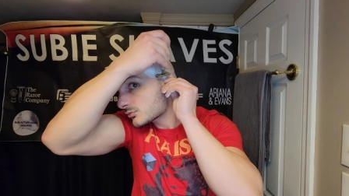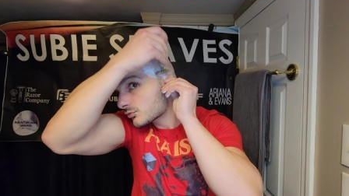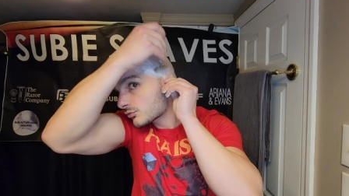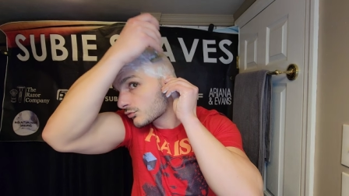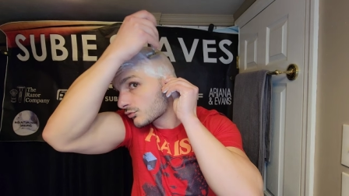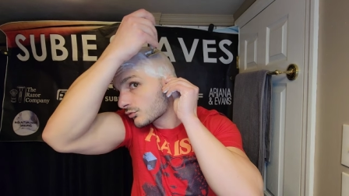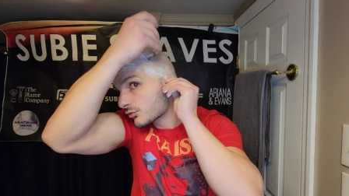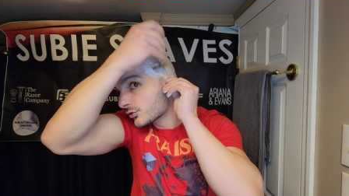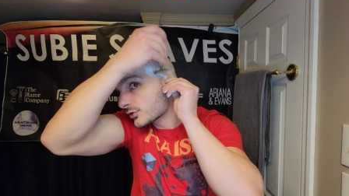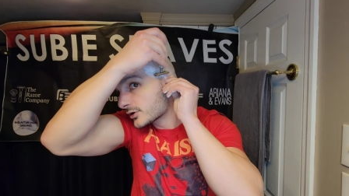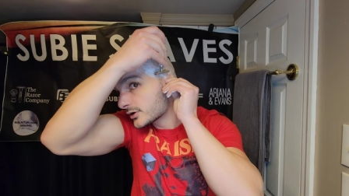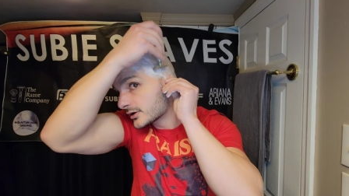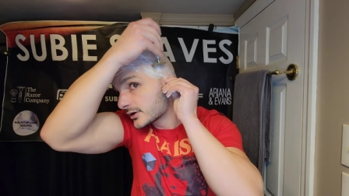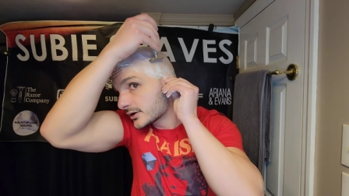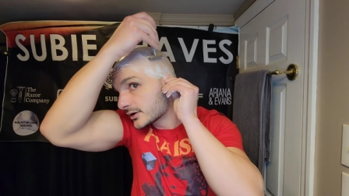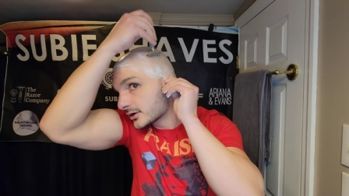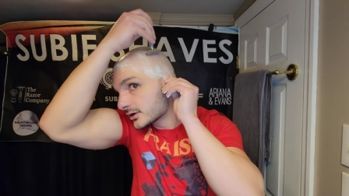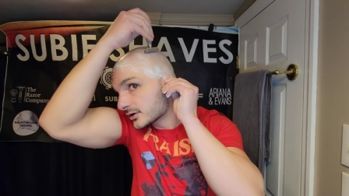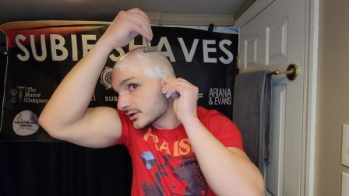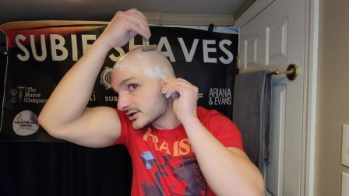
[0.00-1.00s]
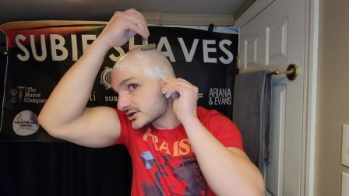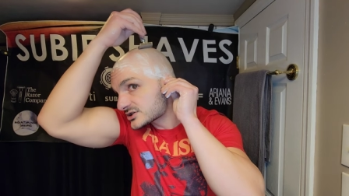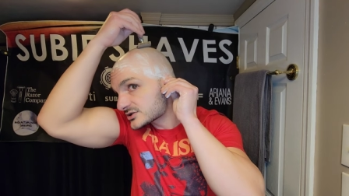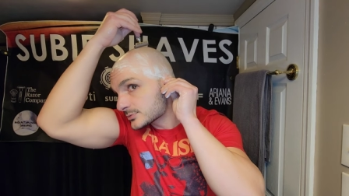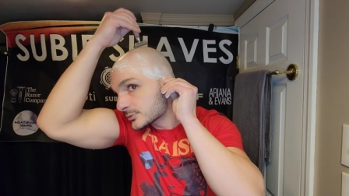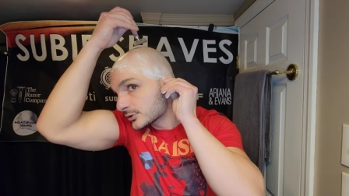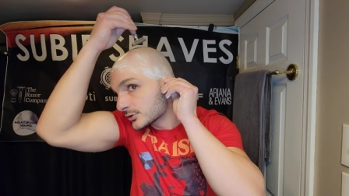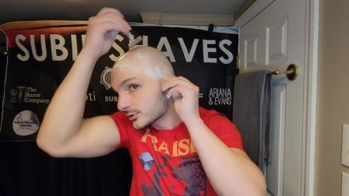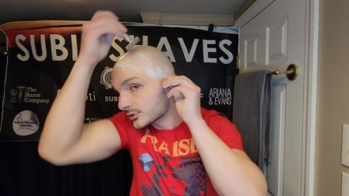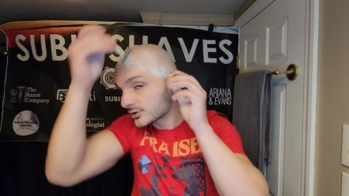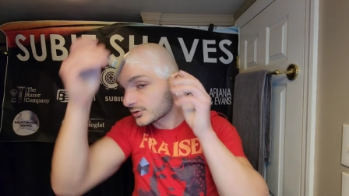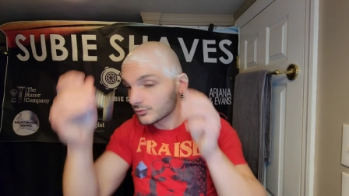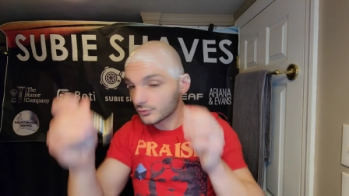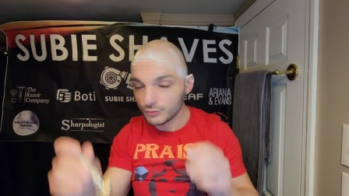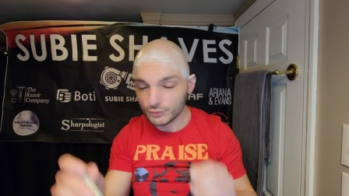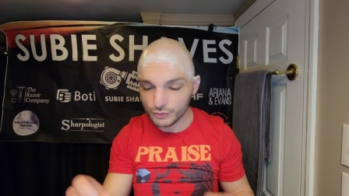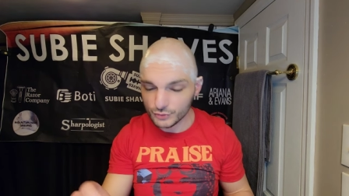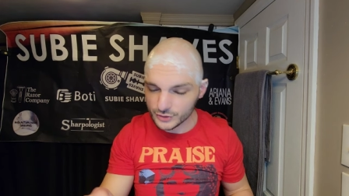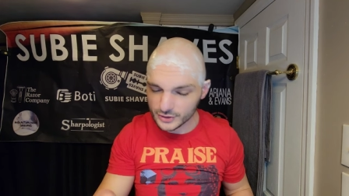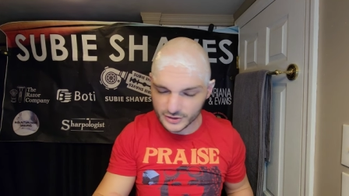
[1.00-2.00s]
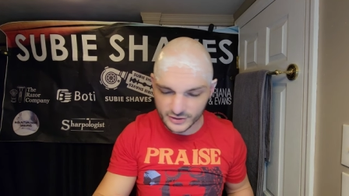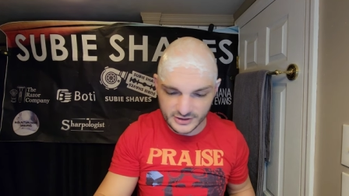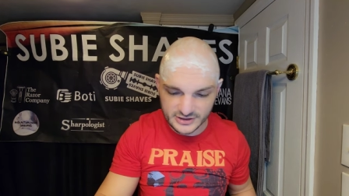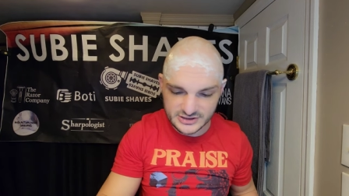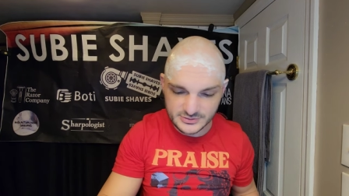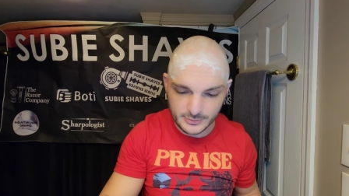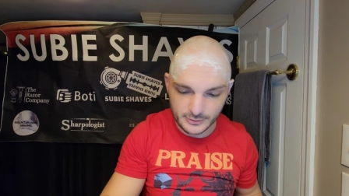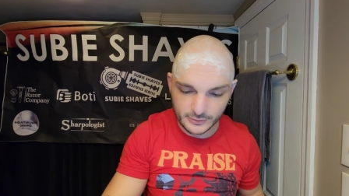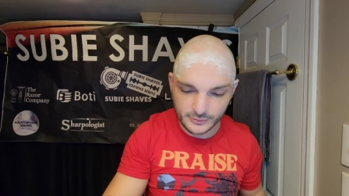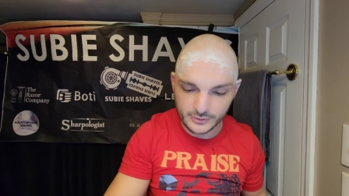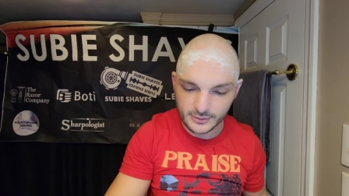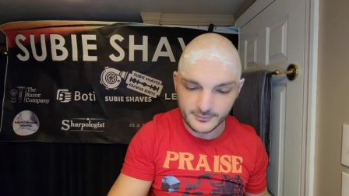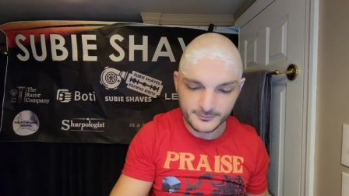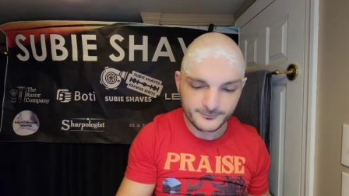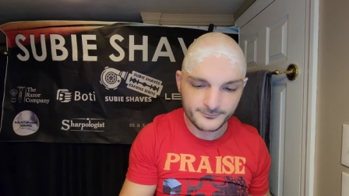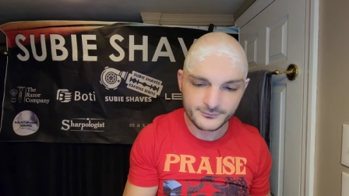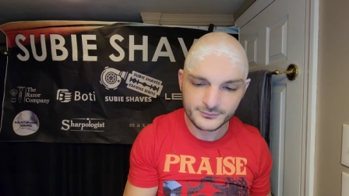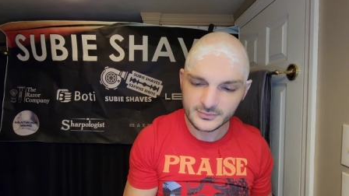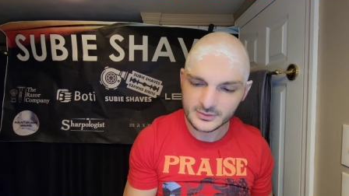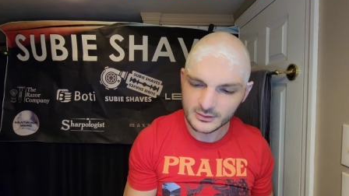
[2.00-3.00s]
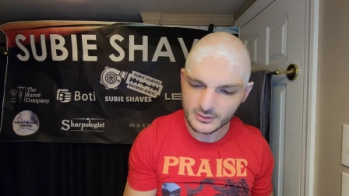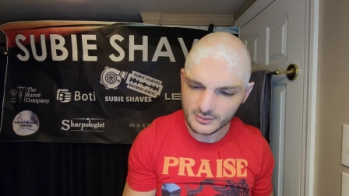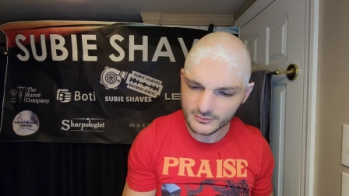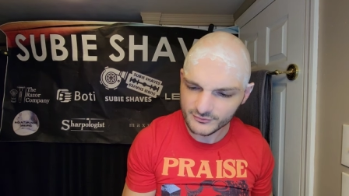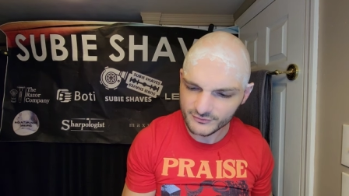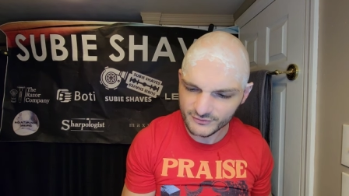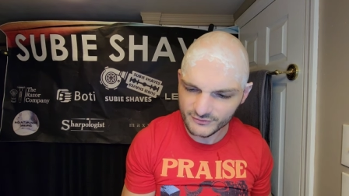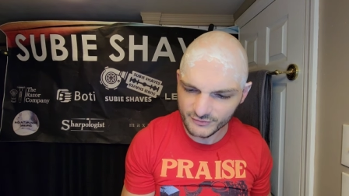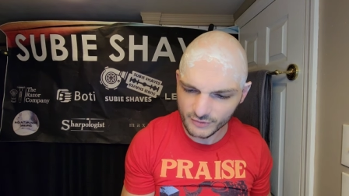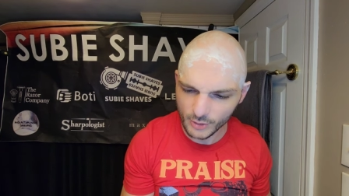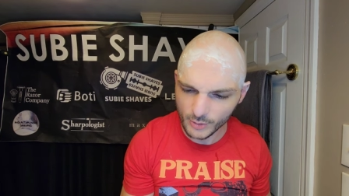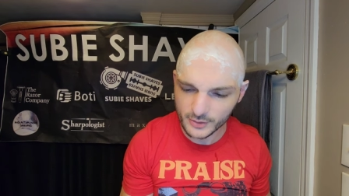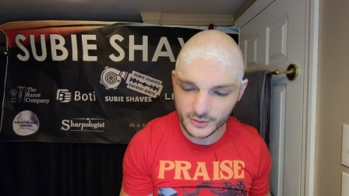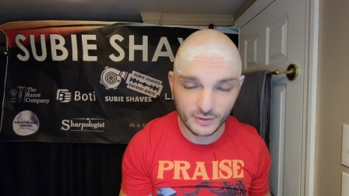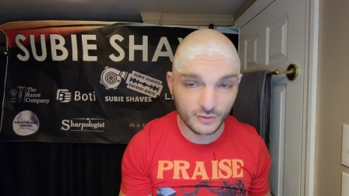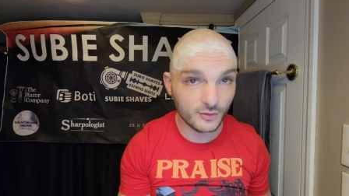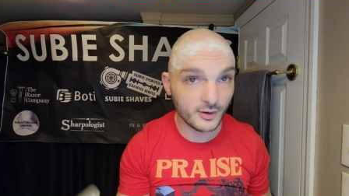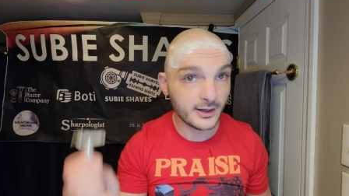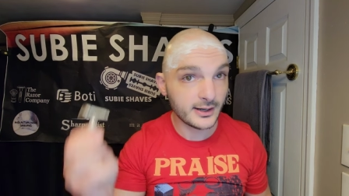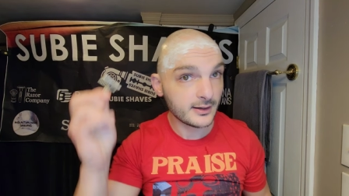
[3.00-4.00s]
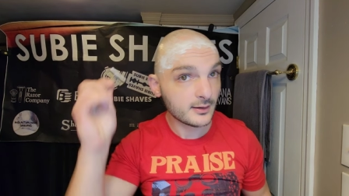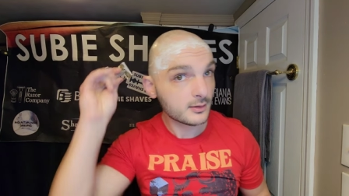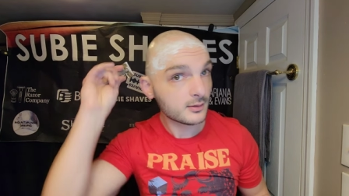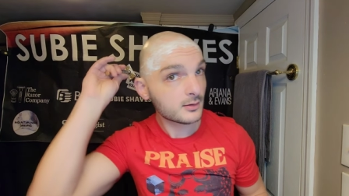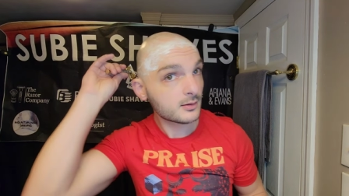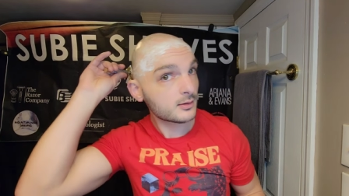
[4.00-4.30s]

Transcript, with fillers: Really smooth, really smooth flowing great.